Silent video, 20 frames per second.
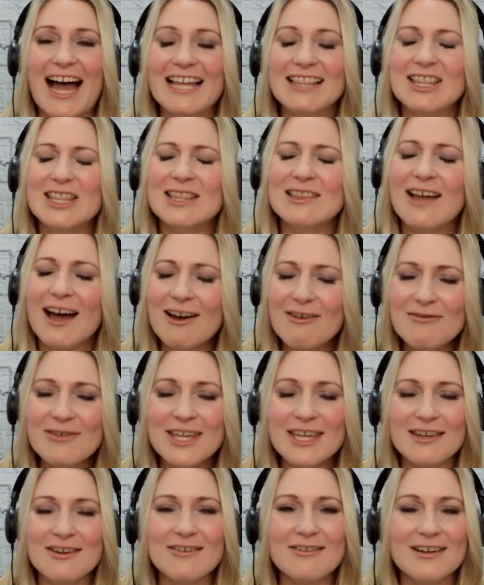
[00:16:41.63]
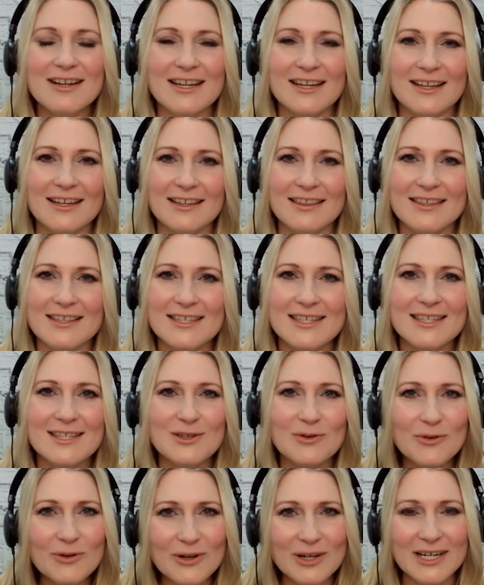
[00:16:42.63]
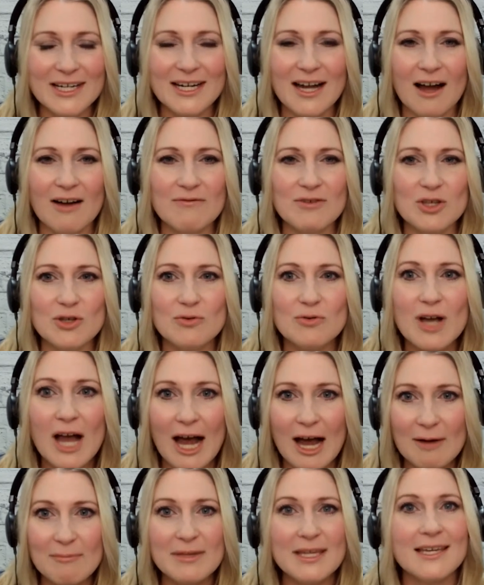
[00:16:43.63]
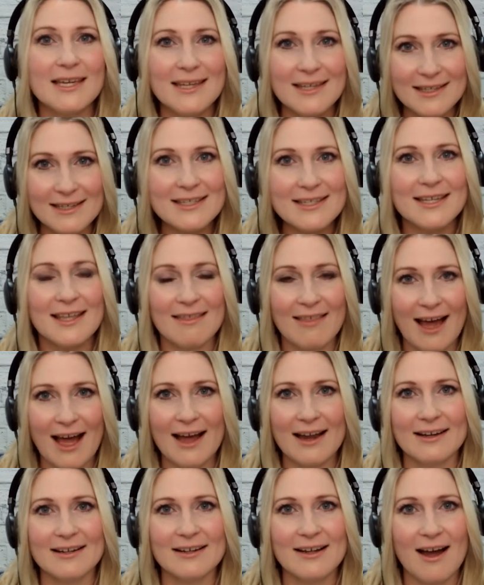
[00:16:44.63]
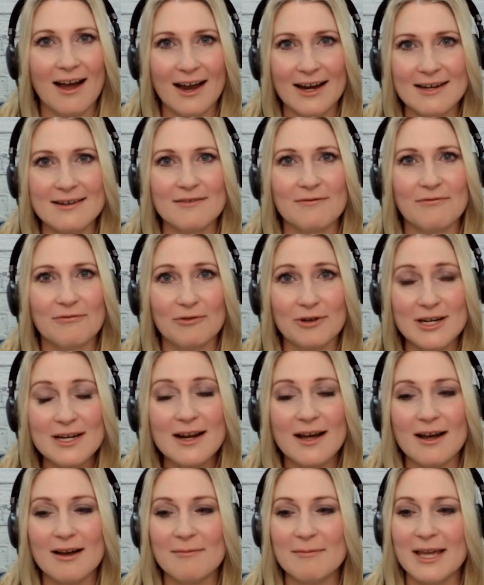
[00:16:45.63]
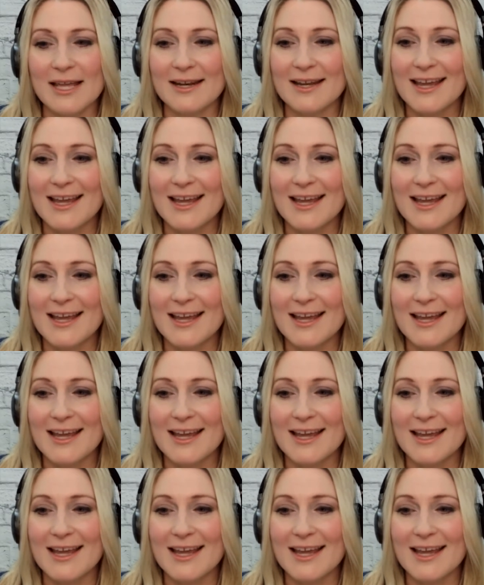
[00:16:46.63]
I love hearing the story of you coming into that kind of freedom.